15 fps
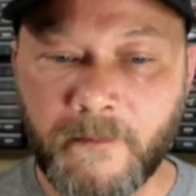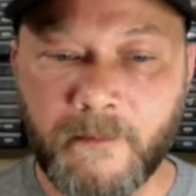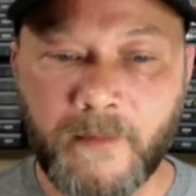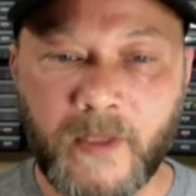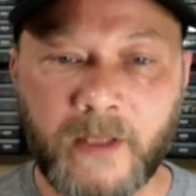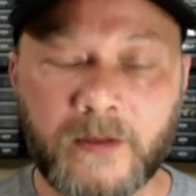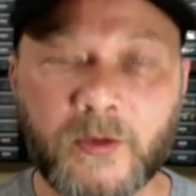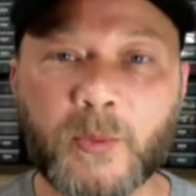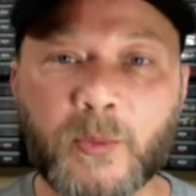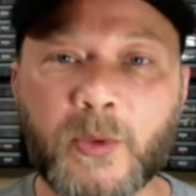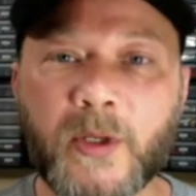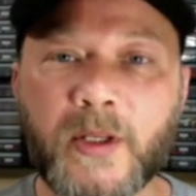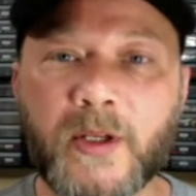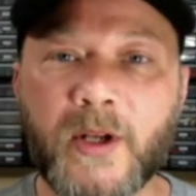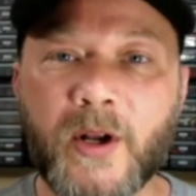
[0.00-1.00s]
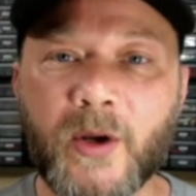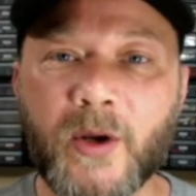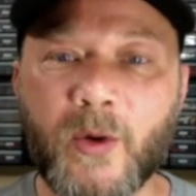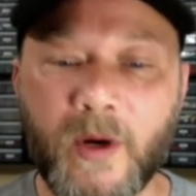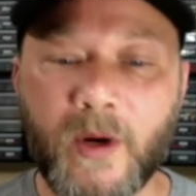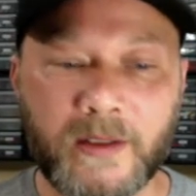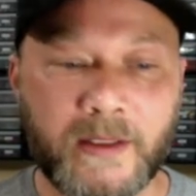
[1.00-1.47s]
So pretty good on
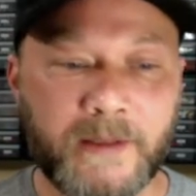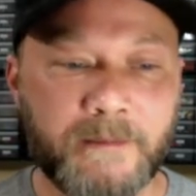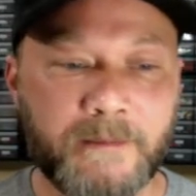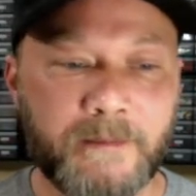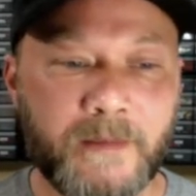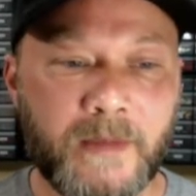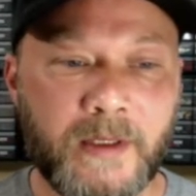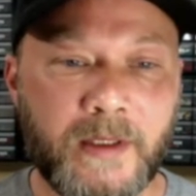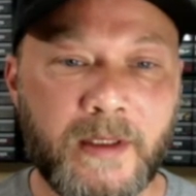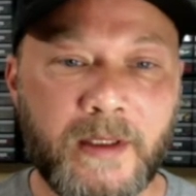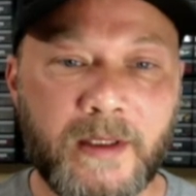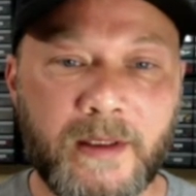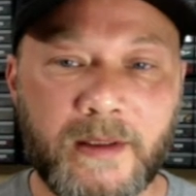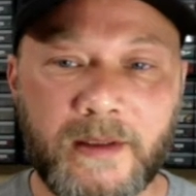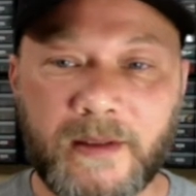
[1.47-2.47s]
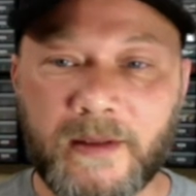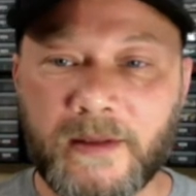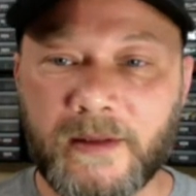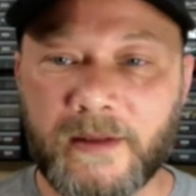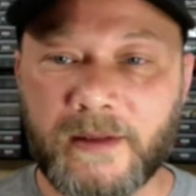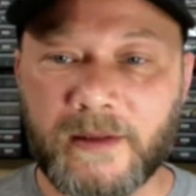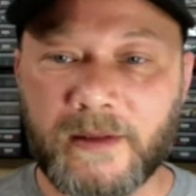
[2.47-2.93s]
quality.
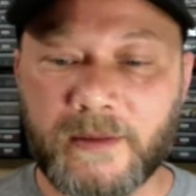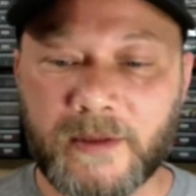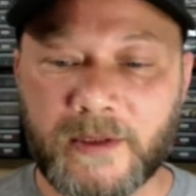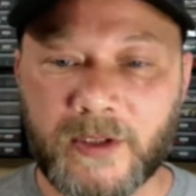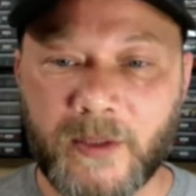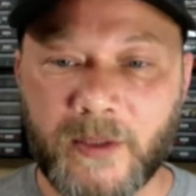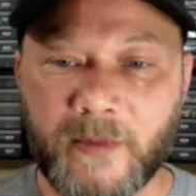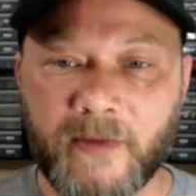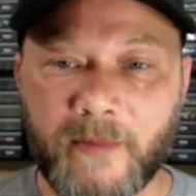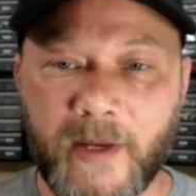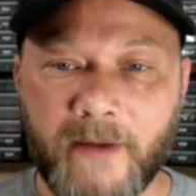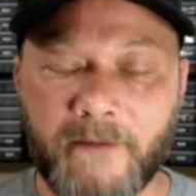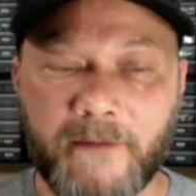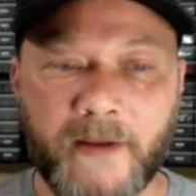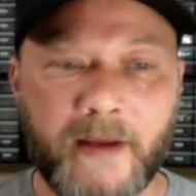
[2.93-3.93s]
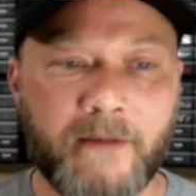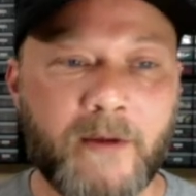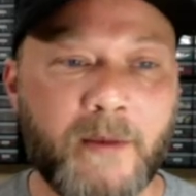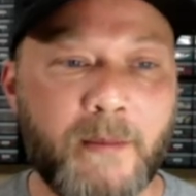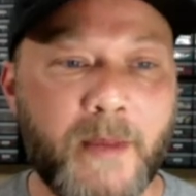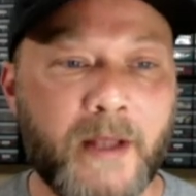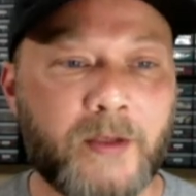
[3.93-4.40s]
Some of my favorite
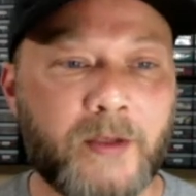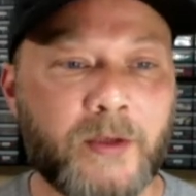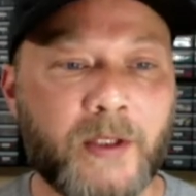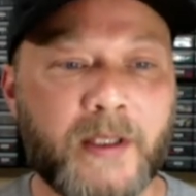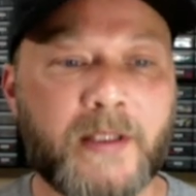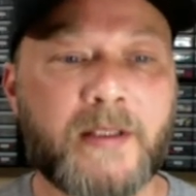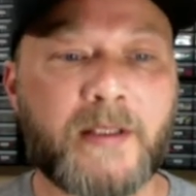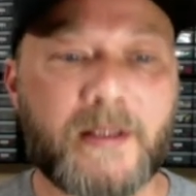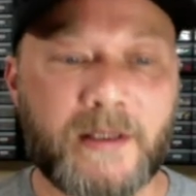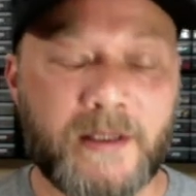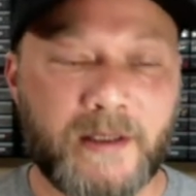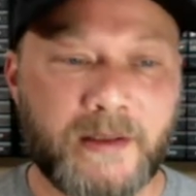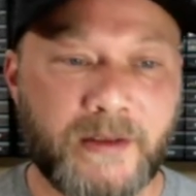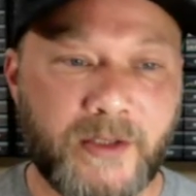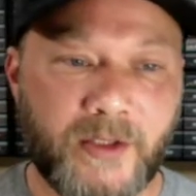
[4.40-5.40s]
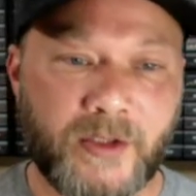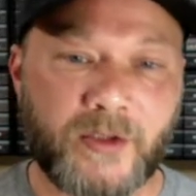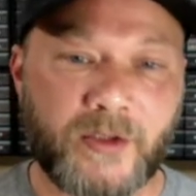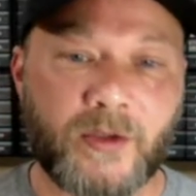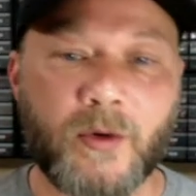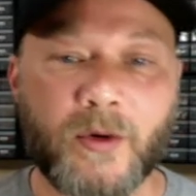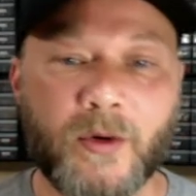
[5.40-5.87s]
metrics:
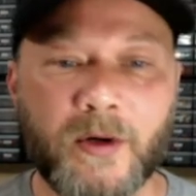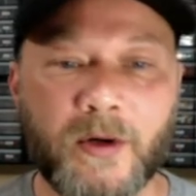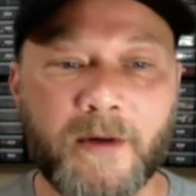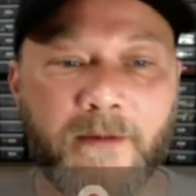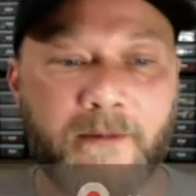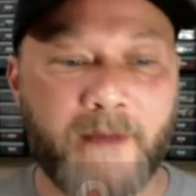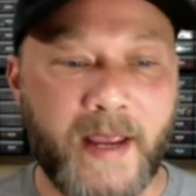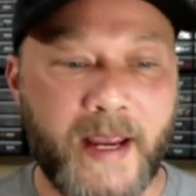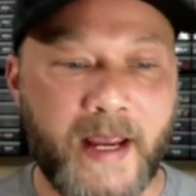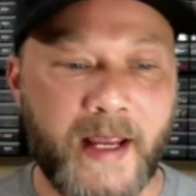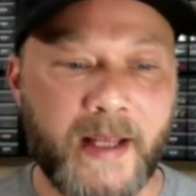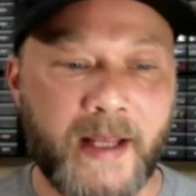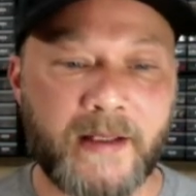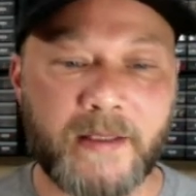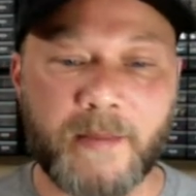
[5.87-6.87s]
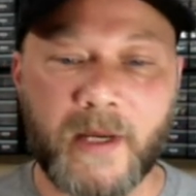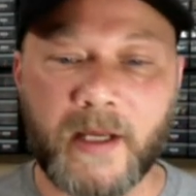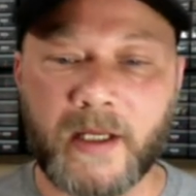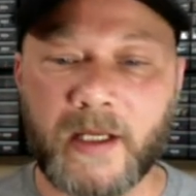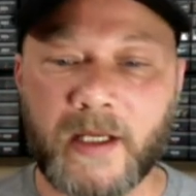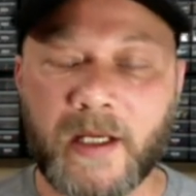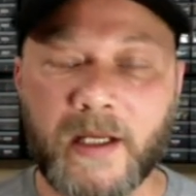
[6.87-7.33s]
store, fans, my
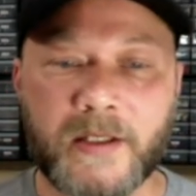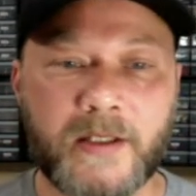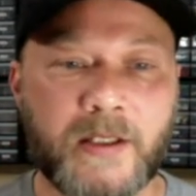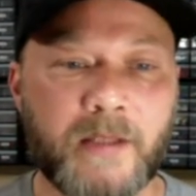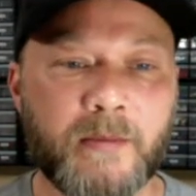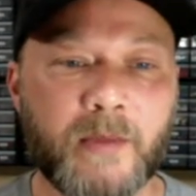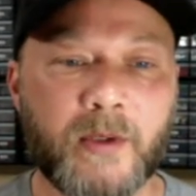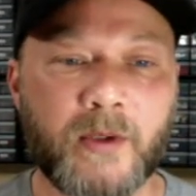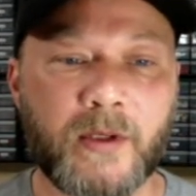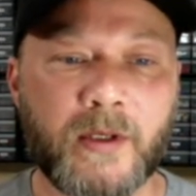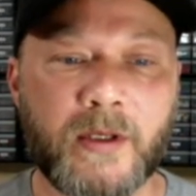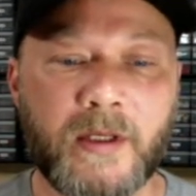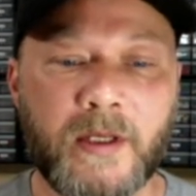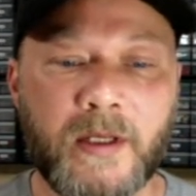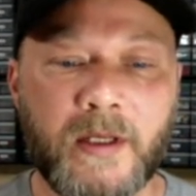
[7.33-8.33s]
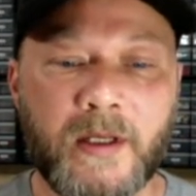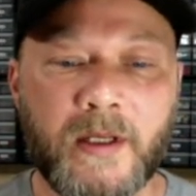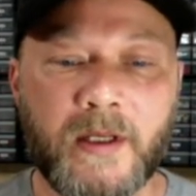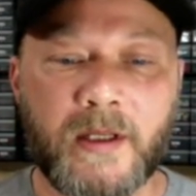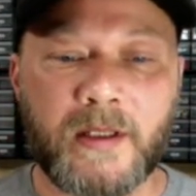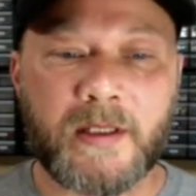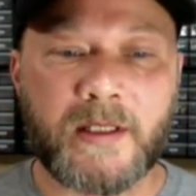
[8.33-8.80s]
customer
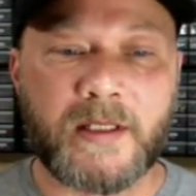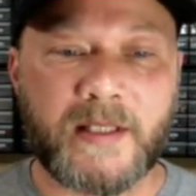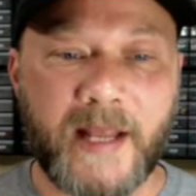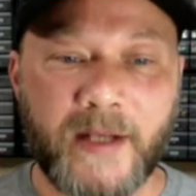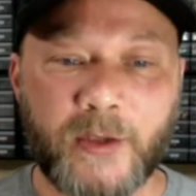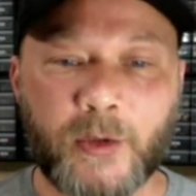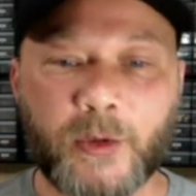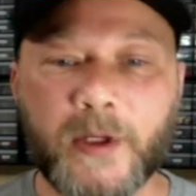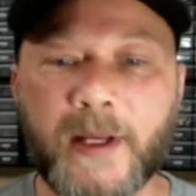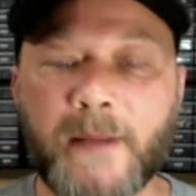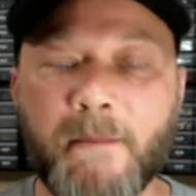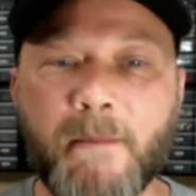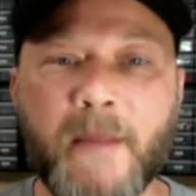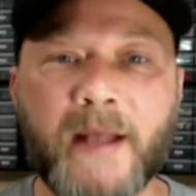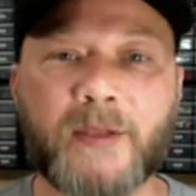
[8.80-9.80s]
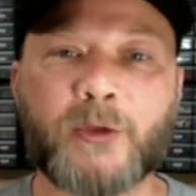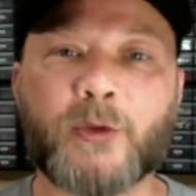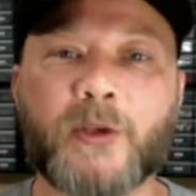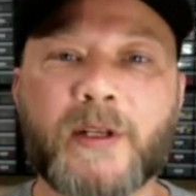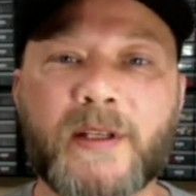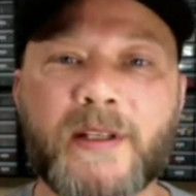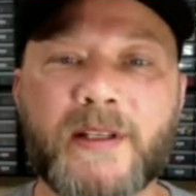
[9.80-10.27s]
centric
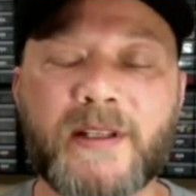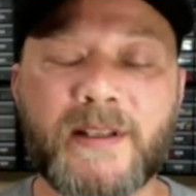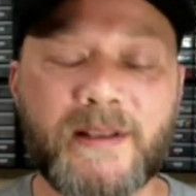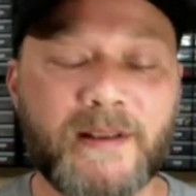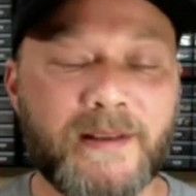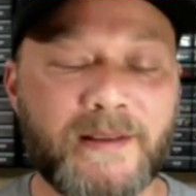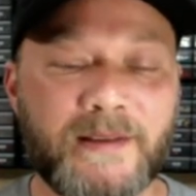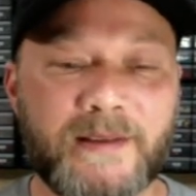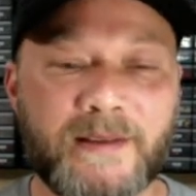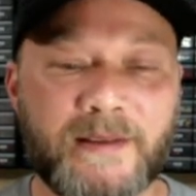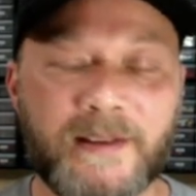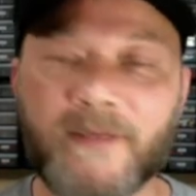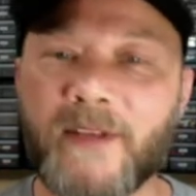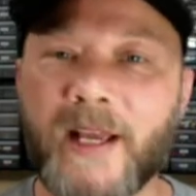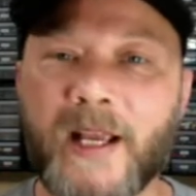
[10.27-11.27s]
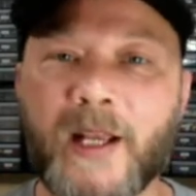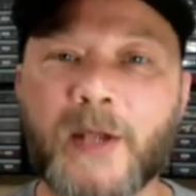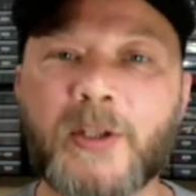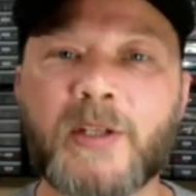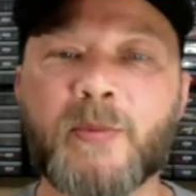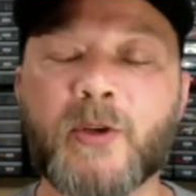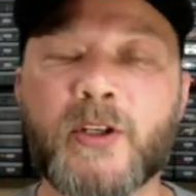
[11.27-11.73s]
metrics. Love that,
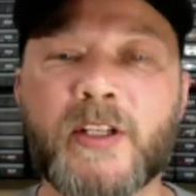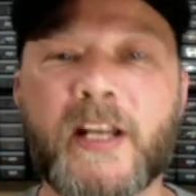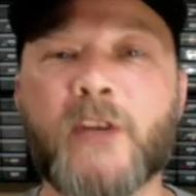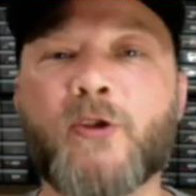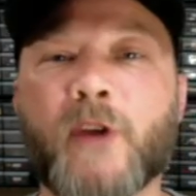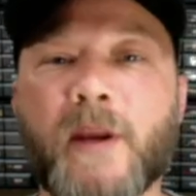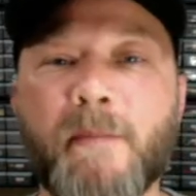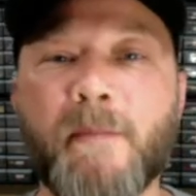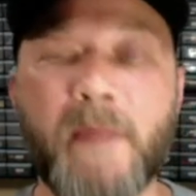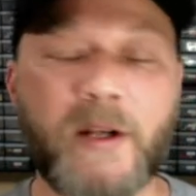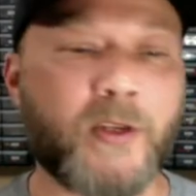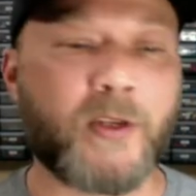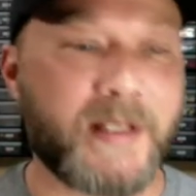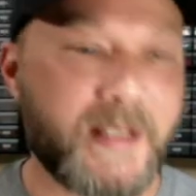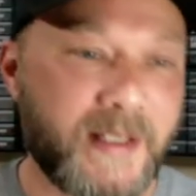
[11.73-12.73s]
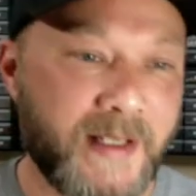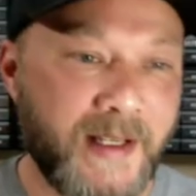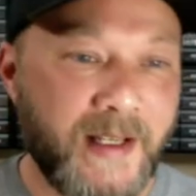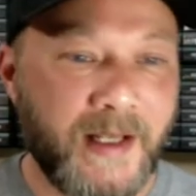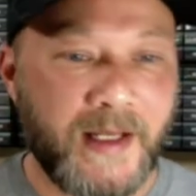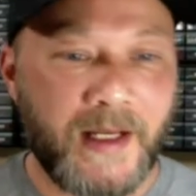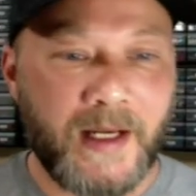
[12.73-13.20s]
customer centric metrics.
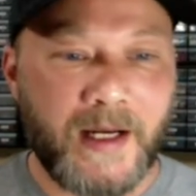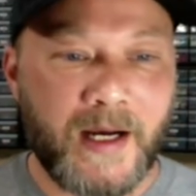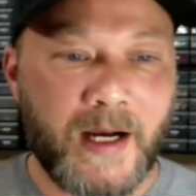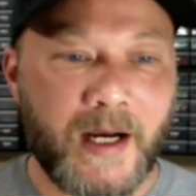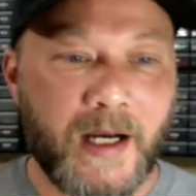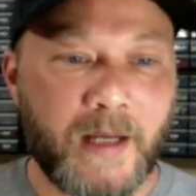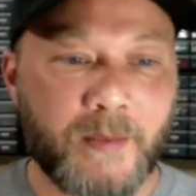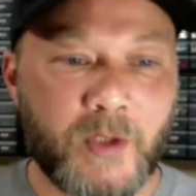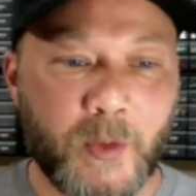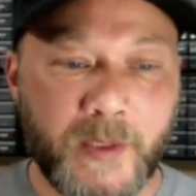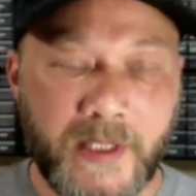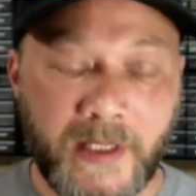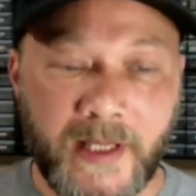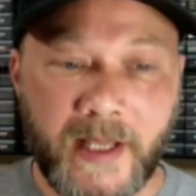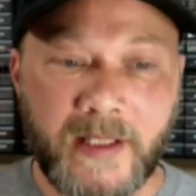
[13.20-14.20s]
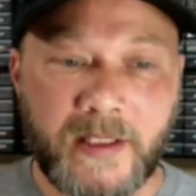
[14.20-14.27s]
So we did gain some